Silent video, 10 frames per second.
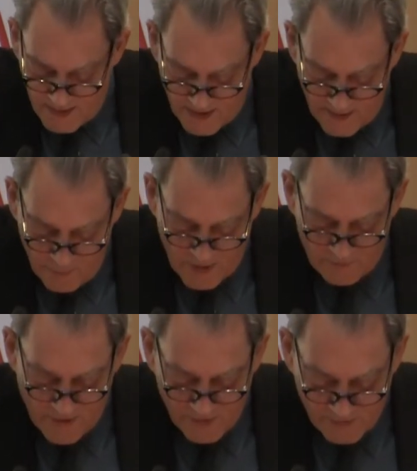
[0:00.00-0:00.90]
in one of
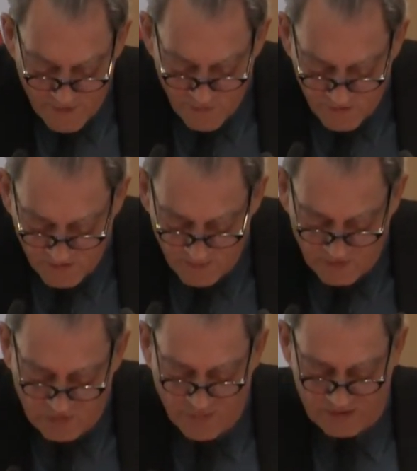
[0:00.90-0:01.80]
those gruesome
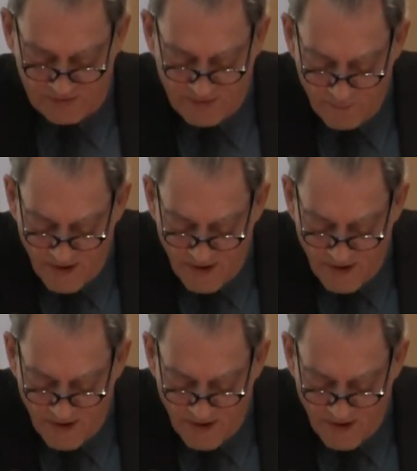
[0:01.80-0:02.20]
twists that